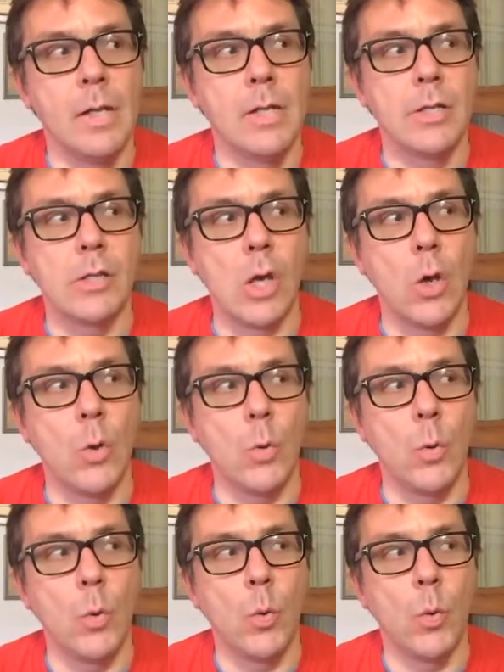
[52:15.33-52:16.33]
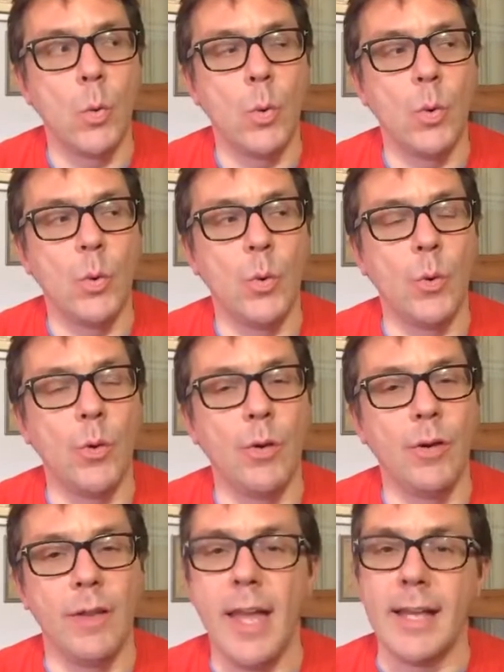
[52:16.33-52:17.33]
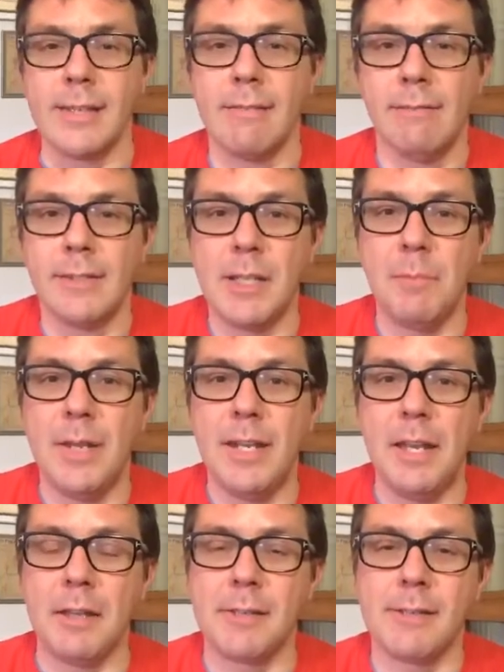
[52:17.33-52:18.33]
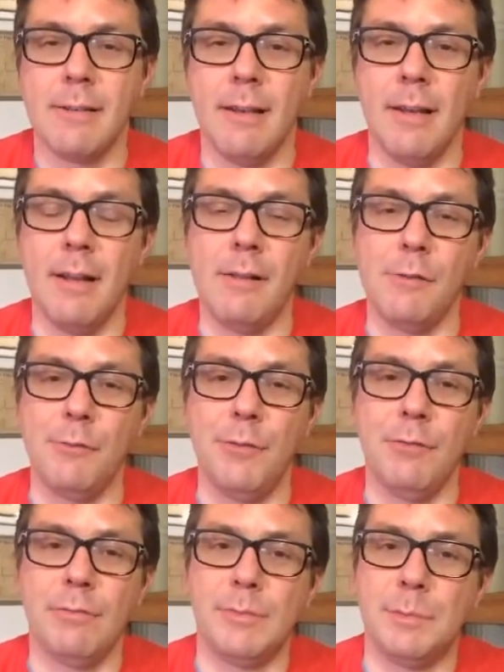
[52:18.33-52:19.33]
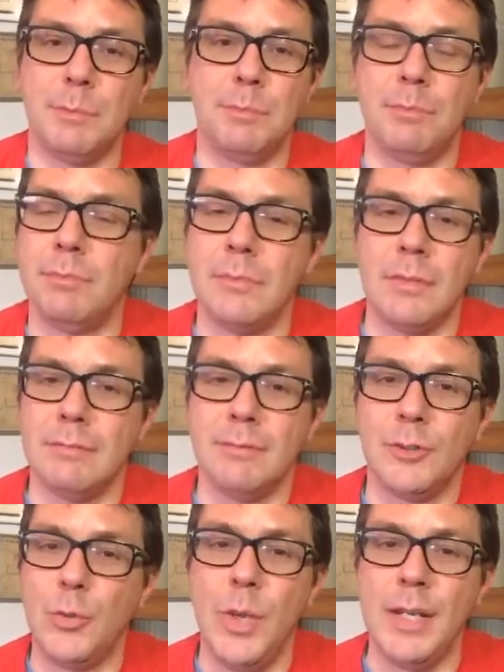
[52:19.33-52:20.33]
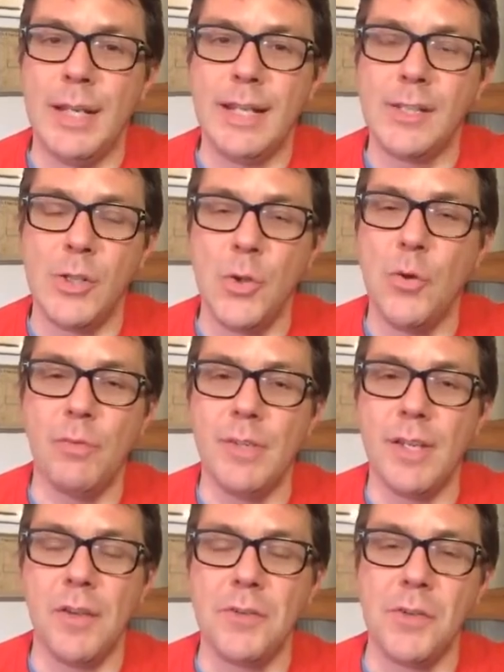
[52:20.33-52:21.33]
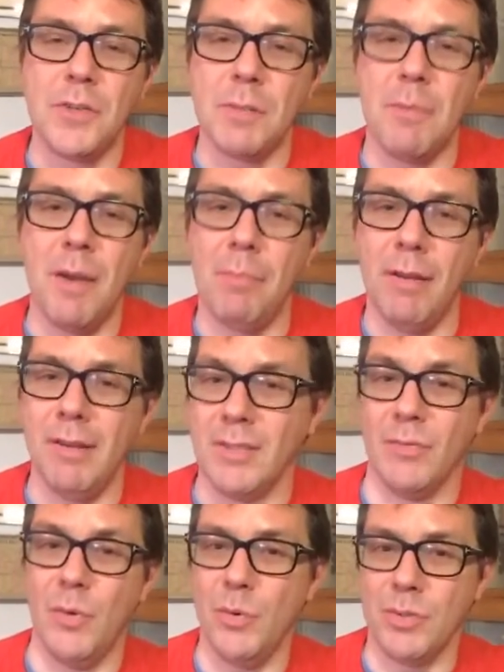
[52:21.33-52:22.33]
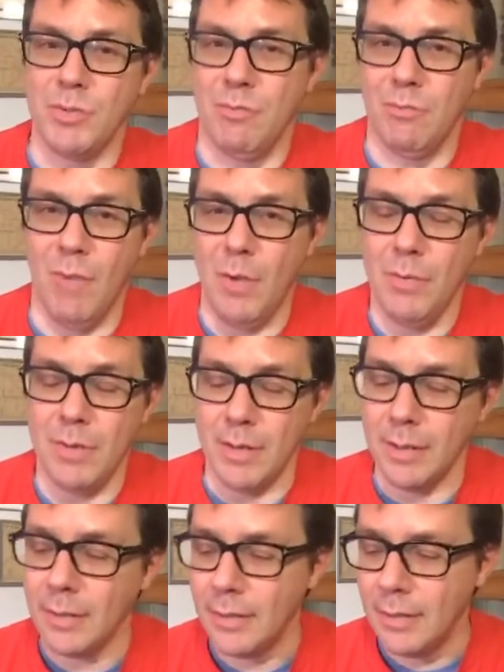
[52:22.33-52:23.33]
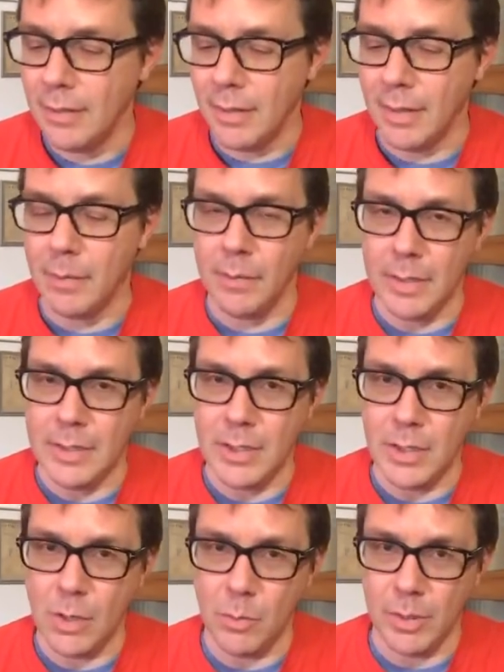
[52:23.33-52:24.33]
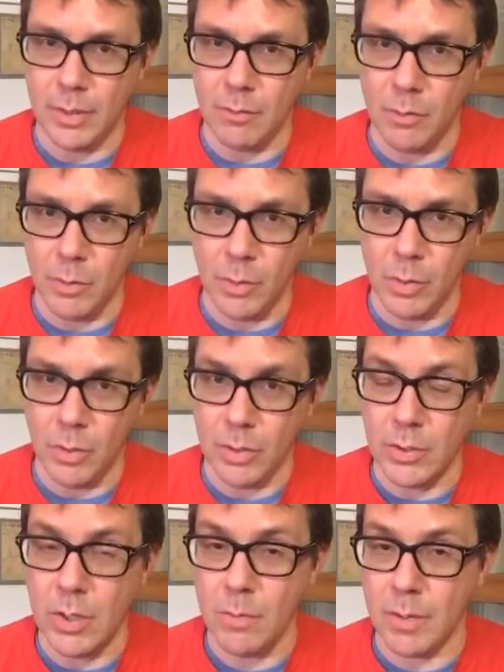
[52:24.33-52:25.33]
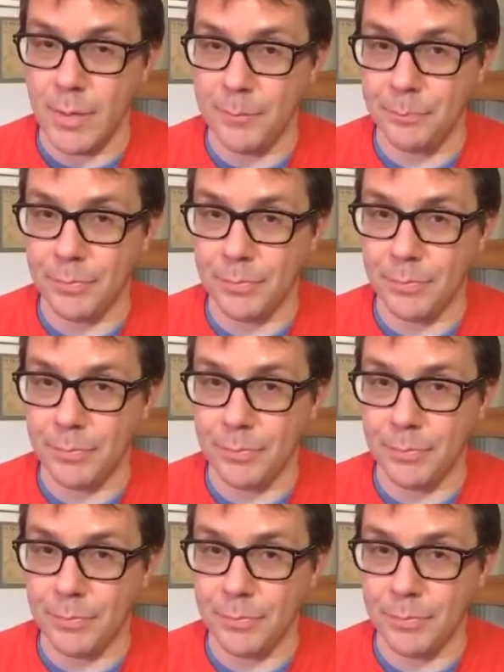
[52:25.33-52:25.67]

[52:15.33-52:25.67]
So, yeah, send me links and I'll tweet links to your videos using my plugins, of course. Why wouldn't I? I need to show what you can do with it.